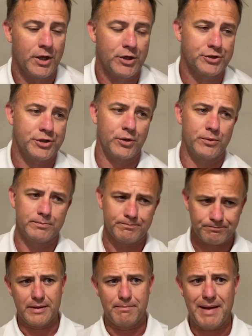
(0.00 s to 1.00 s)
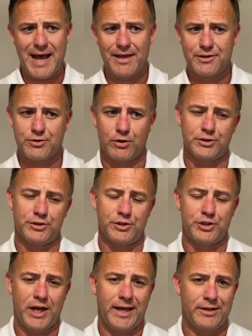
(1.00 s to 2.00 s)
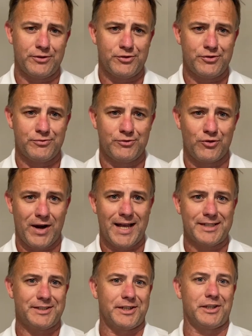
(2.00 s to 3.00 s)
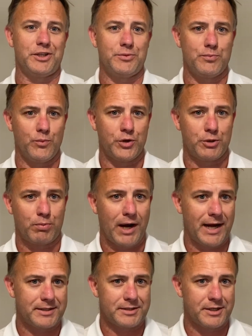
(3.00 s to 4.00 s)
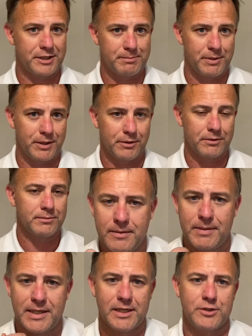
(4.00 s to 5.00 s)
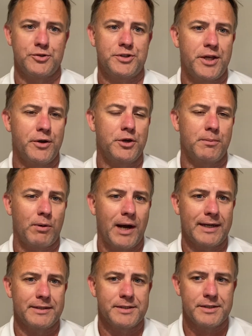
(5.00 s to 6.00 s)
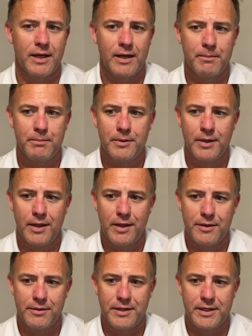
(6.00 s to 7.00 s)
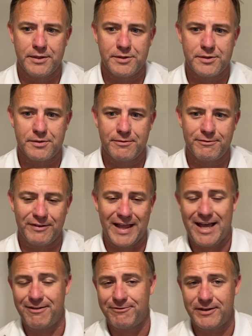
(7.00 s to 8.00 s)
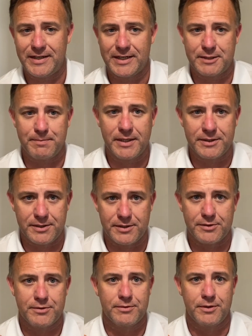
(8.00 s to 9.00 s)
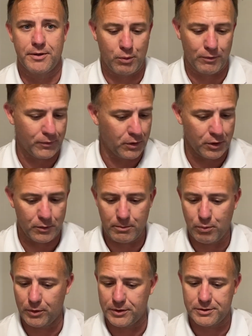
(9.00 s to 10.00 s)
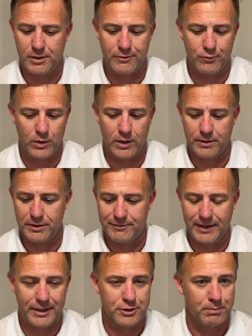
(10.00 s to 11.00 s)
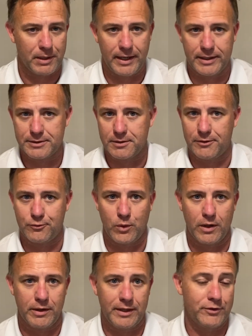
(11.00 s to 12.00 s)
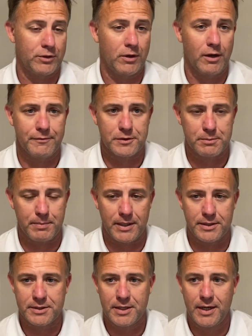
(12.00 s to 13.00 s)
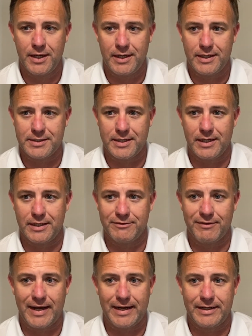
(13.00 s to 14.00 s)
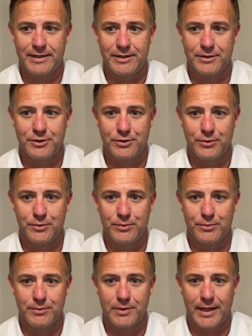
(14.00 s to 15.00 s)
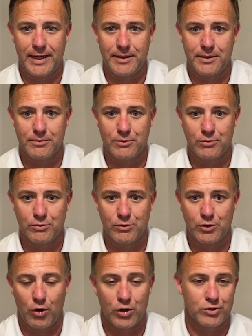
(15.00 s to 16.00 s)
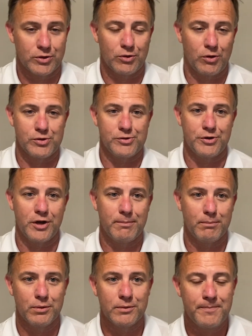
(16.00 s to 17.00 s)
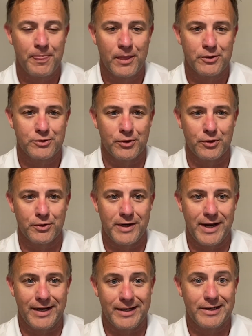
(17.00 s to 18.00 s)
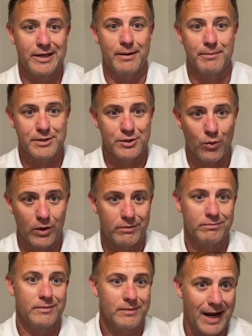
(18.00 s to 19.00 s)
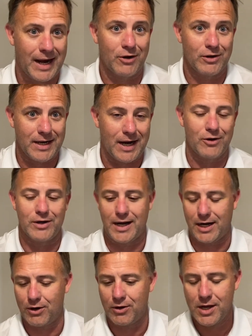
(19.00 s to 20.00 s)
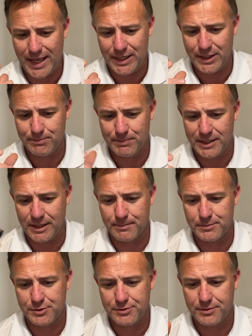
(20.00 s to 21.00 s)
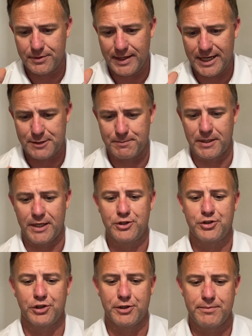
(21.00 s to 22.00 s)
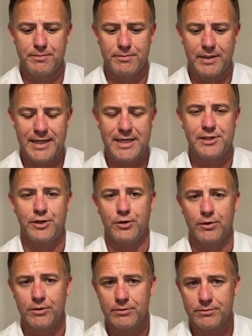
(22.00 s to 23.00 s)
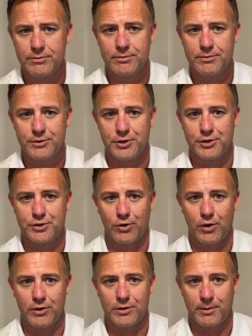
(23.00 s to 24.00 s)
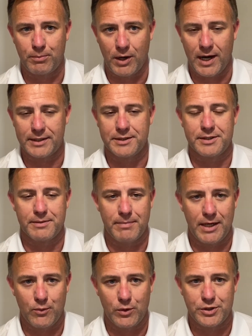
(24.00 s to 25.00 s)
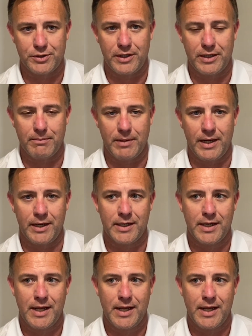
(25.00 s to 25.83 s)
So the math starts to change drastically when your practice gets bigger, because as you scale your practice up, these flat fee expenses, portfolio reporting software and the financial planning software and even your office space is getting divided into a larger and larger number, so your net income is going higher and higher and higher. It becomes exponentially easier to start a practice and make what you need to make